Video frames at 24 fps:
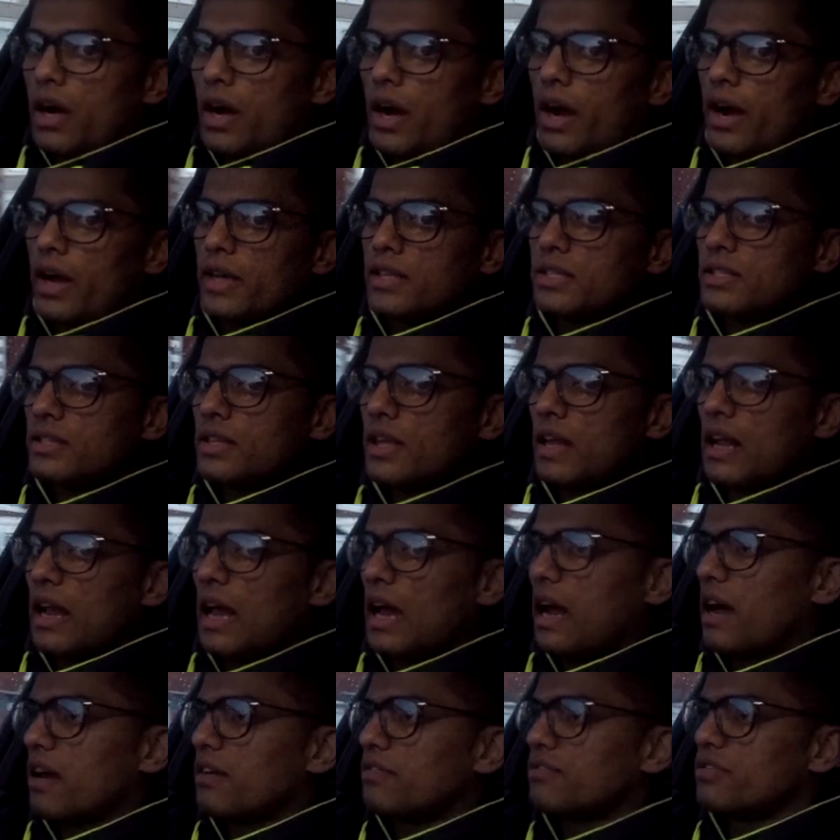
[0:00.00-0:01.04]
I still
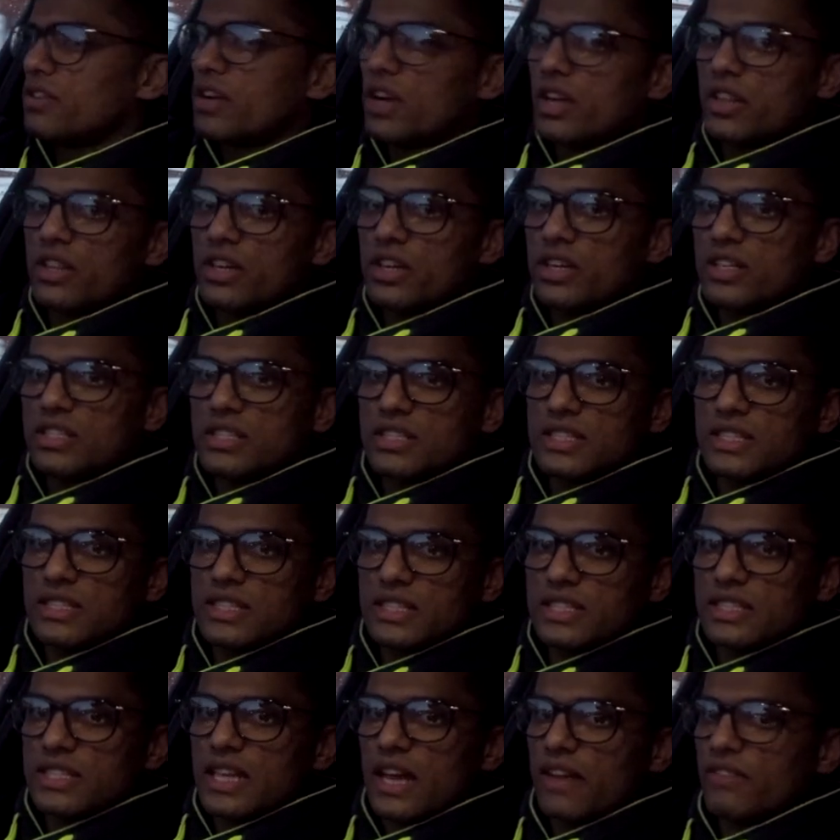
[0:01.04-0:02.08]
have another
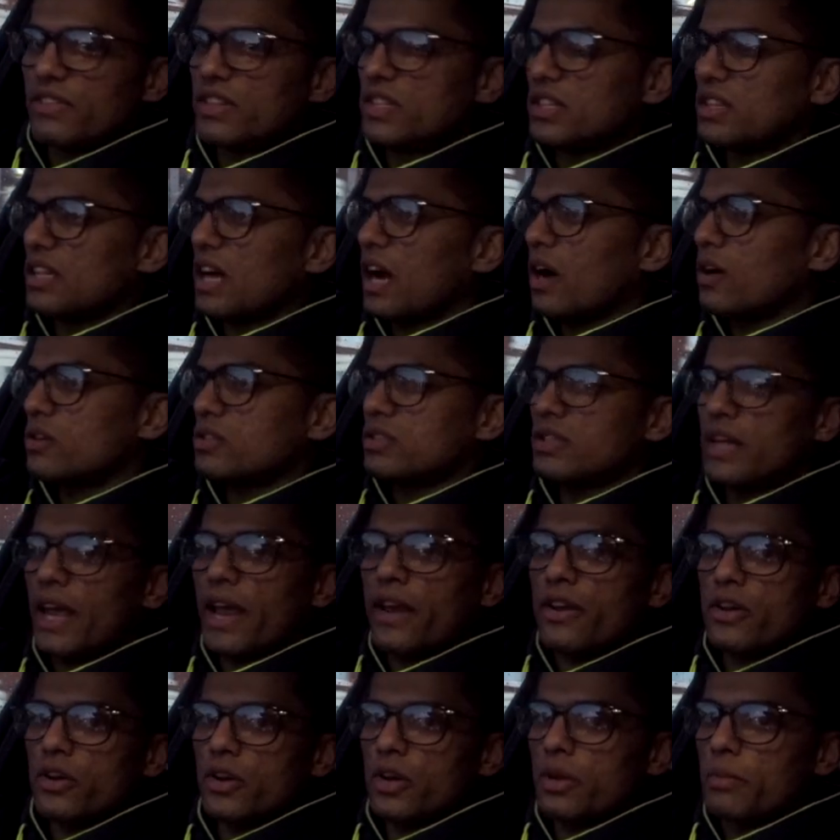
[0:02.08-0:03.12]

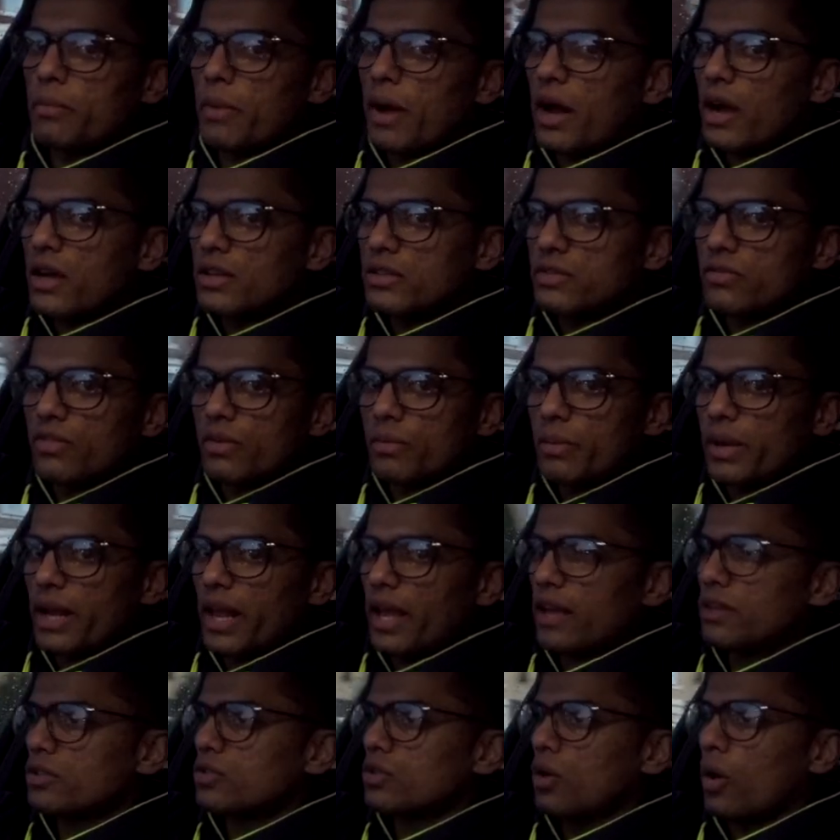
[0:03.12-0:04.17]
7,800 miles for my
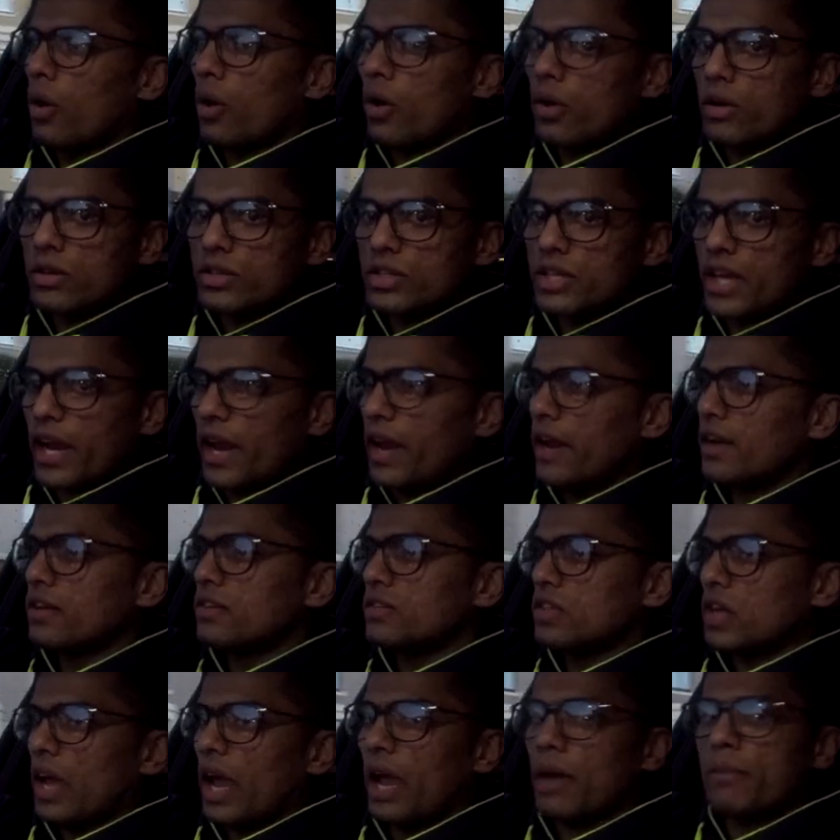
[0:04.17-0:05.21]
next oil
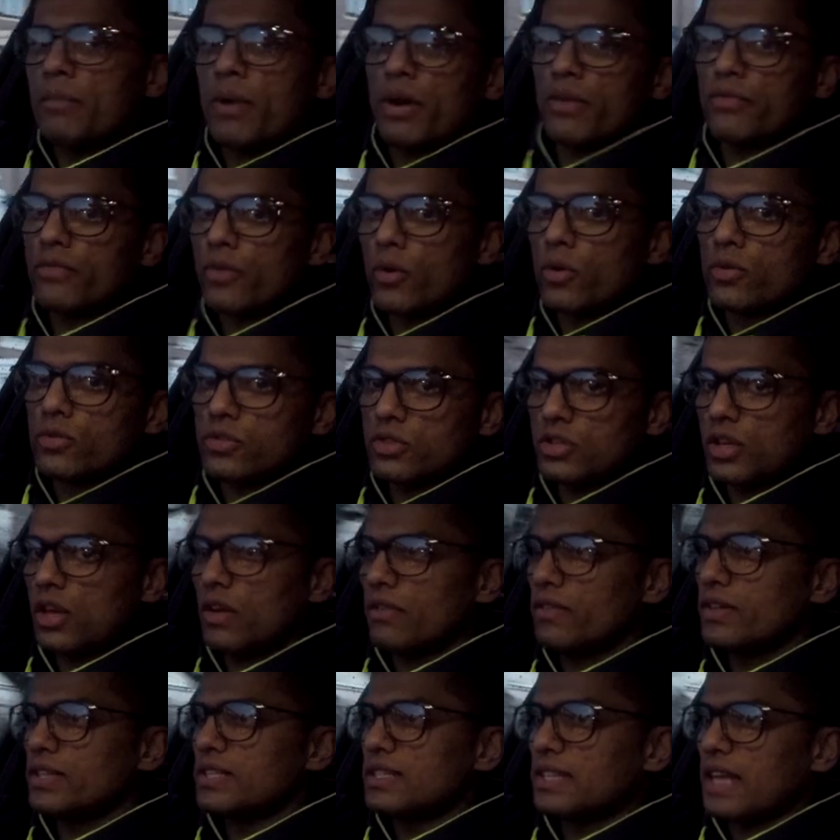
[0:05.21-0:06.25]
change and my full
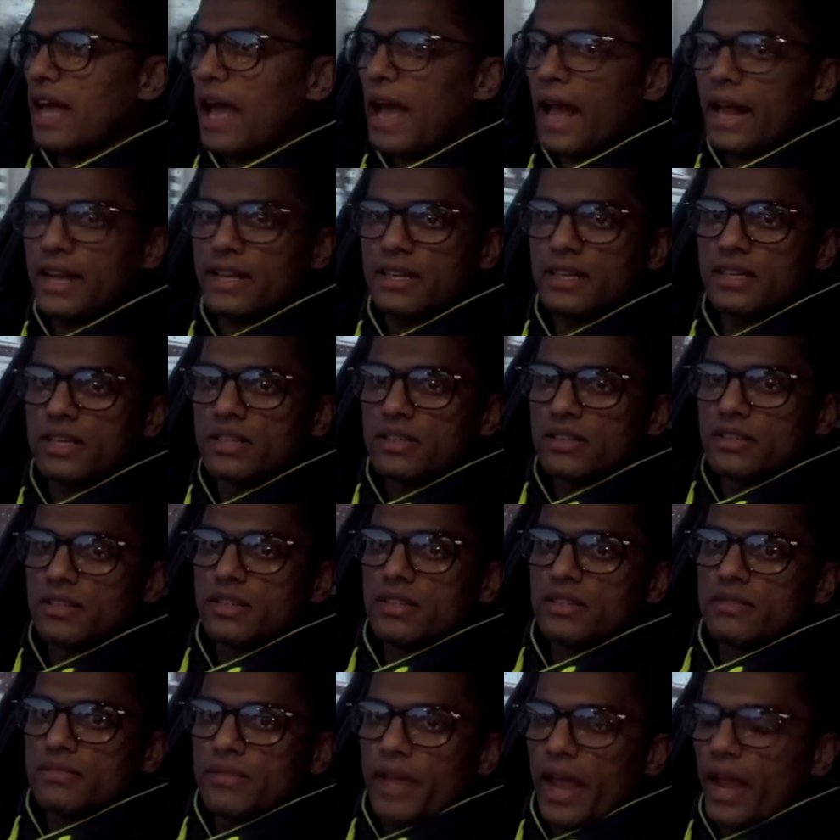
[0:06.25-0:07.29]
service at
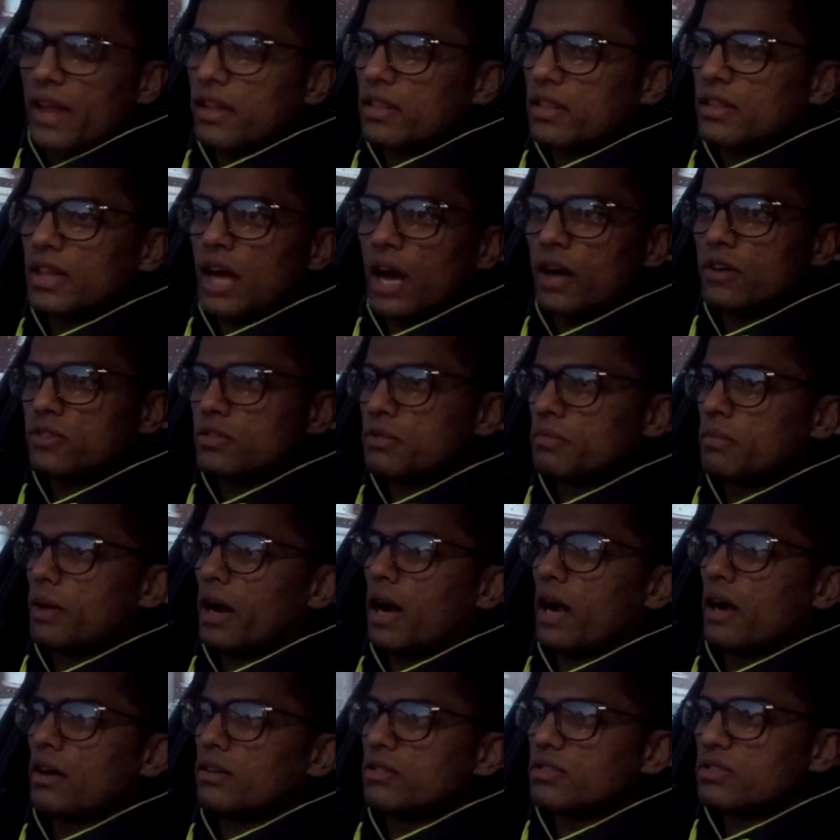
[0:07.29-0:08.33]
8,000
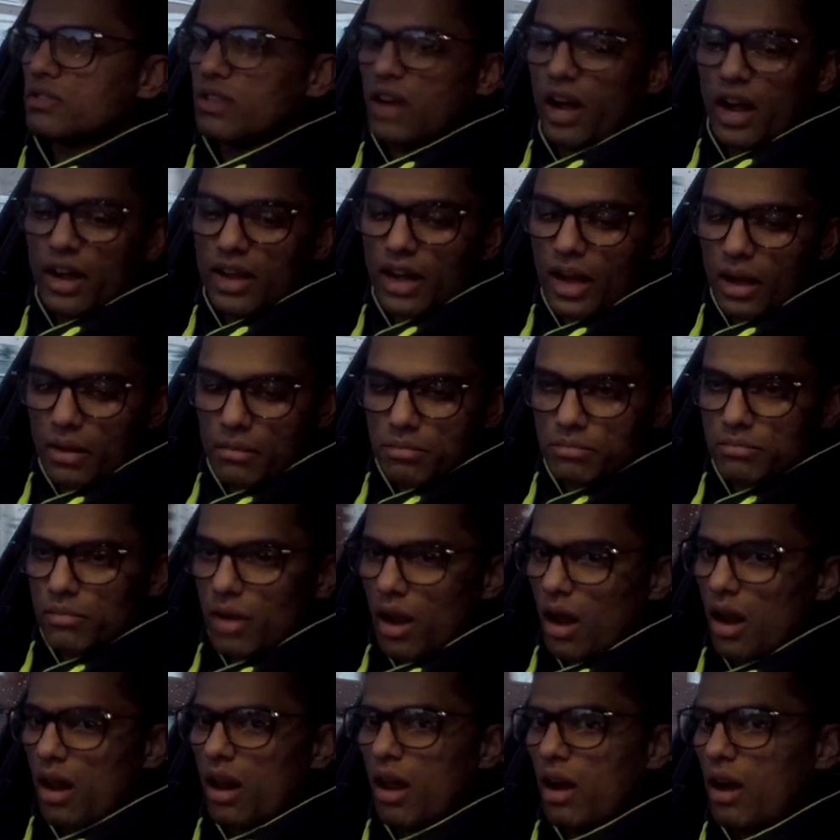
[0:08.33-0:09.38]
miles. So I got
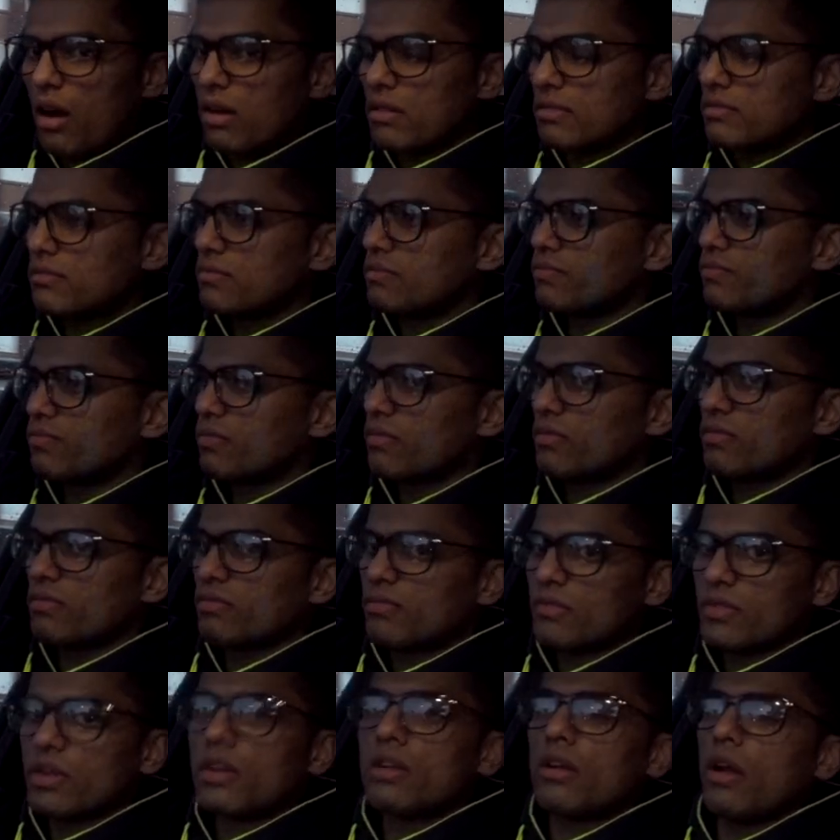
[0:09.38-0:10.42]
a
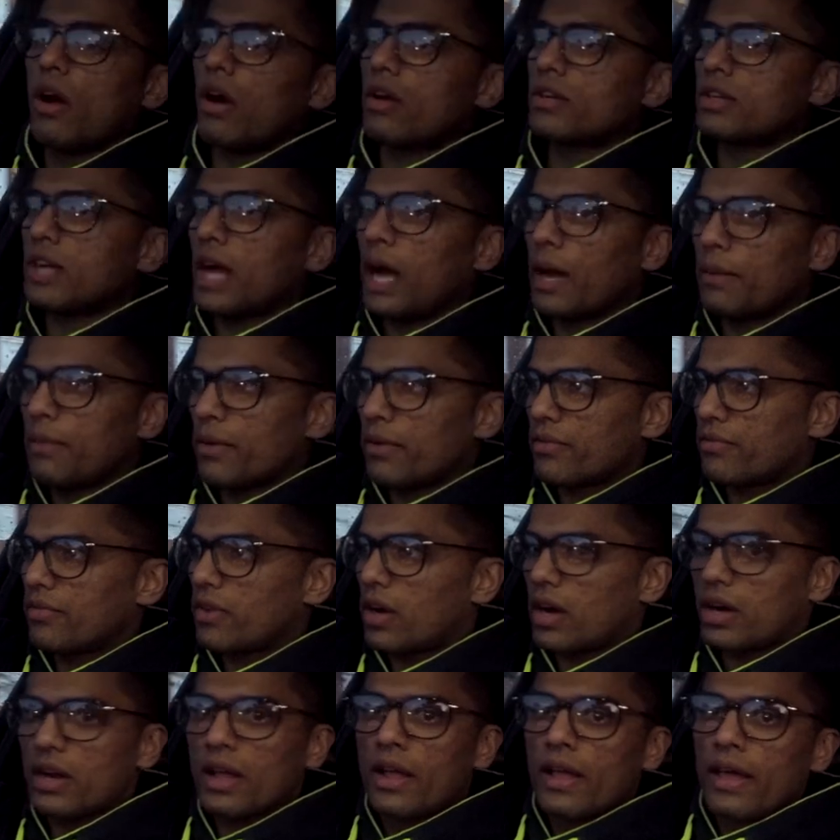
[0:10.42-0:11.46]
long, long time. If
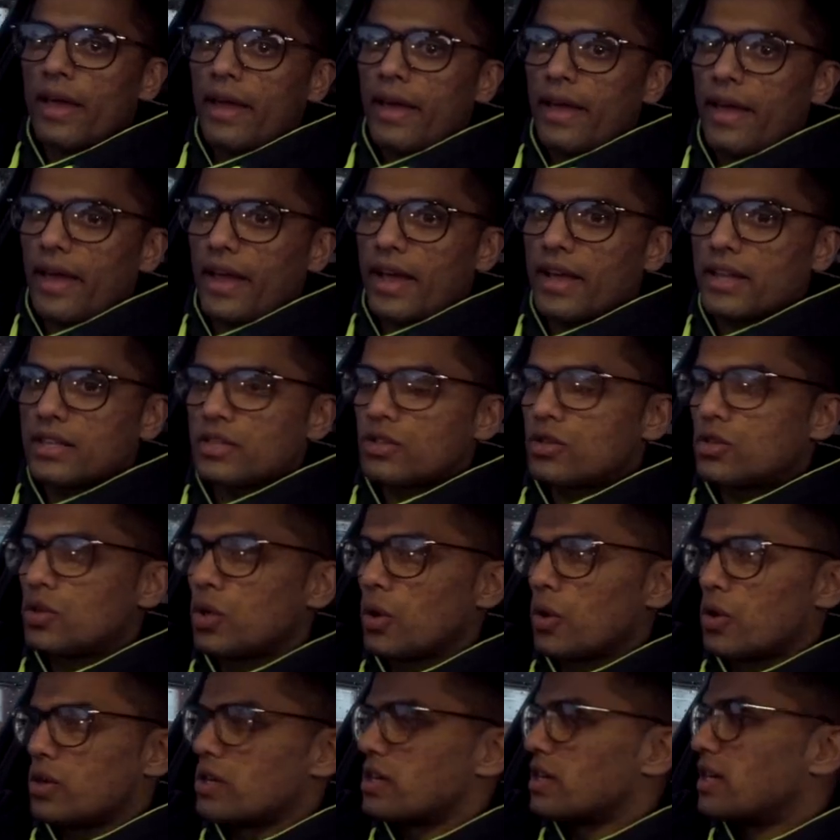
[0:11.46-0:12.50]
not, it's
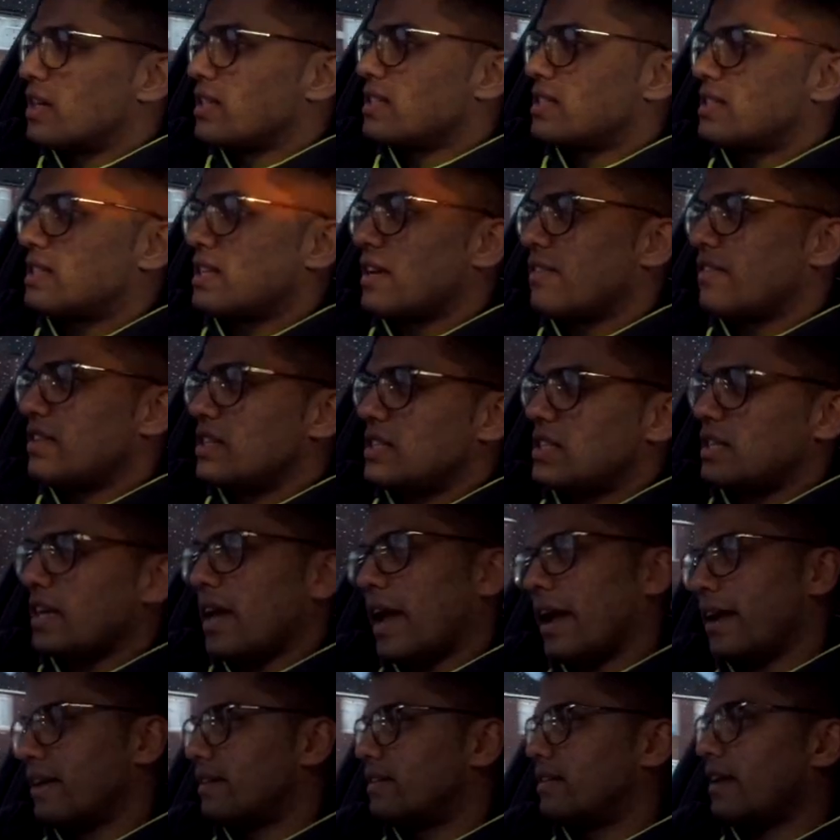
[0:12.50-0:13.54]

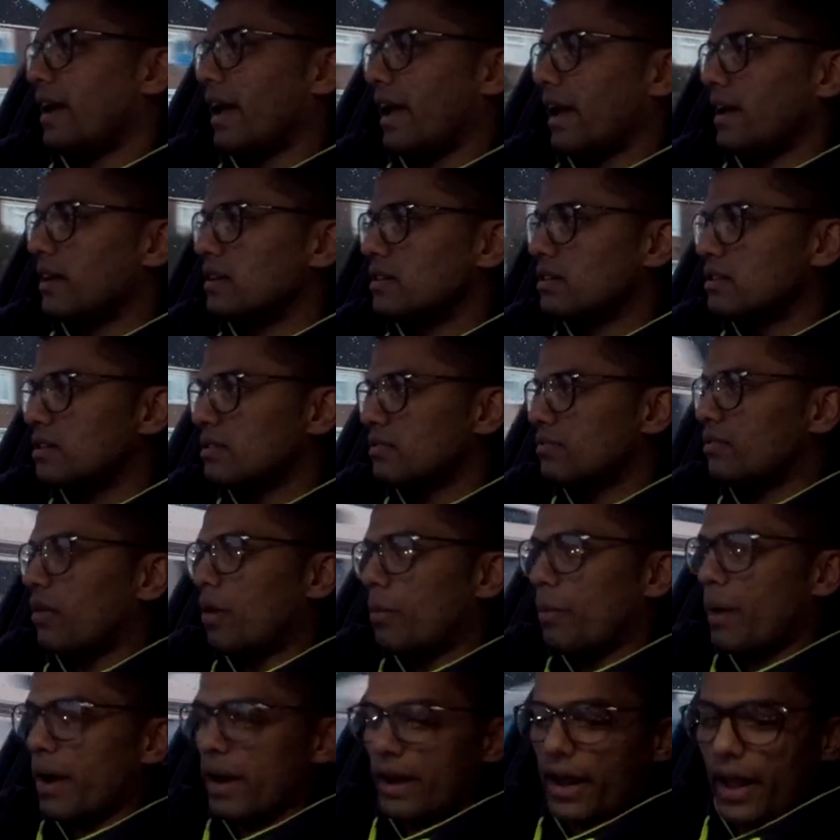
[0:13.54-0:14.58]
278 days for
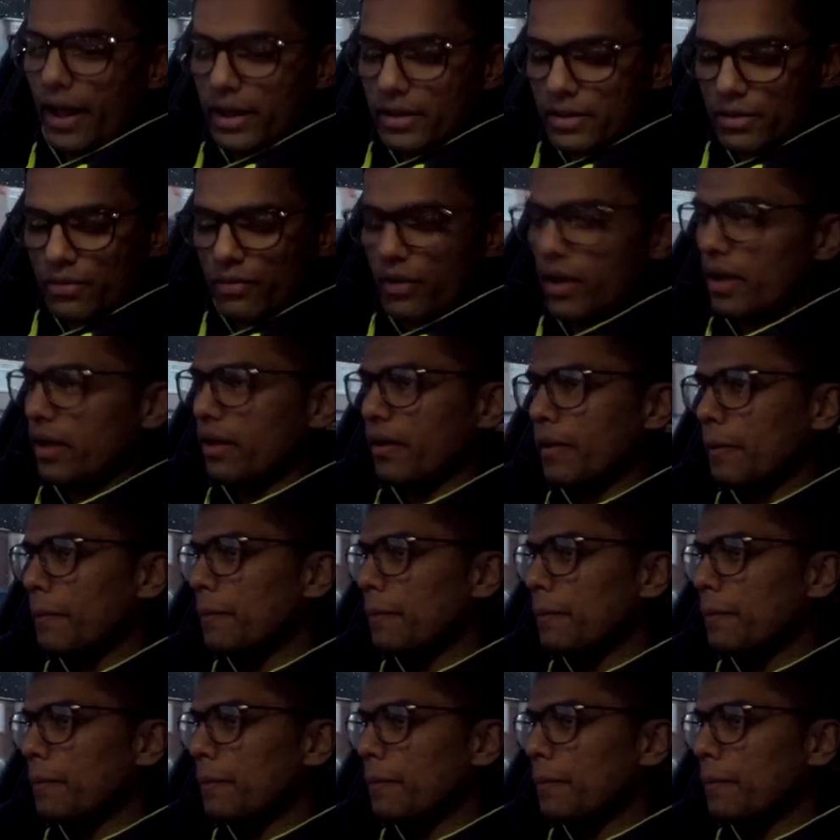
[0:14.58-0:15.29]
my next thing.